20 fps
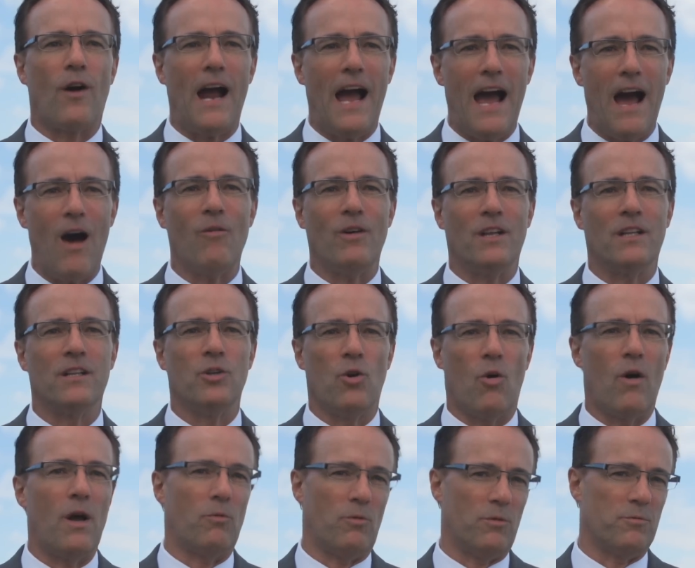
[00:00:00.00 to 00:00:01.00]
how
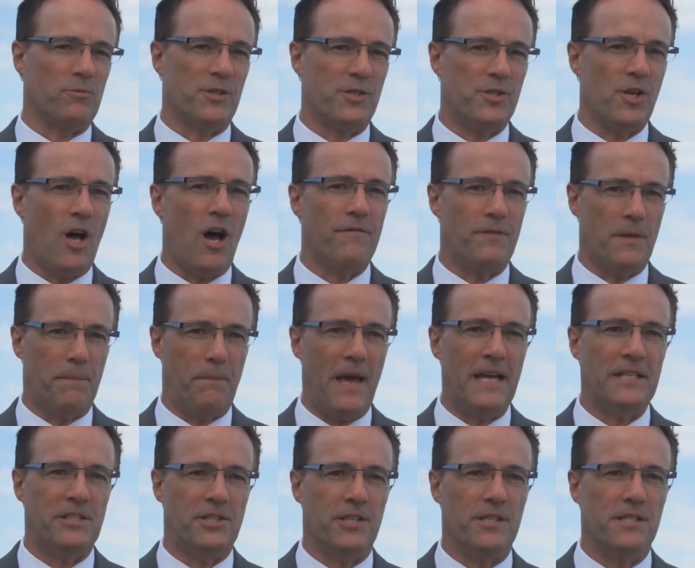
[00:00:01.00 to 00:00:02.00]
Illinois will resolve the
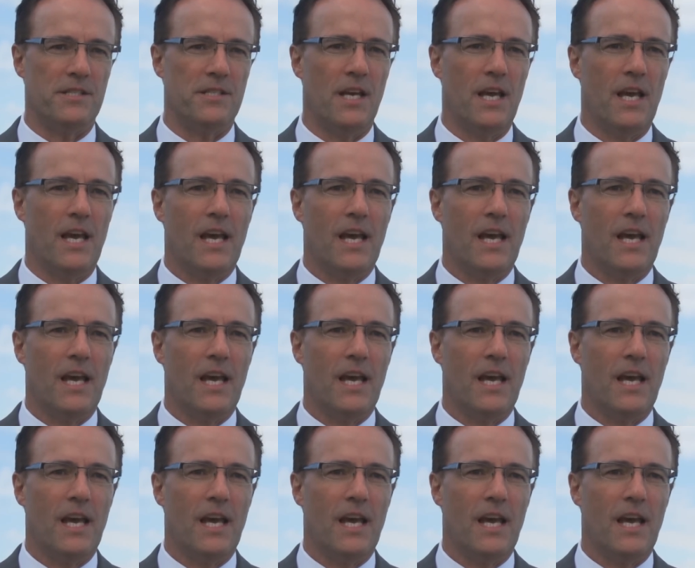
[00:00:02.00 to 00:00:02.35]
pensions.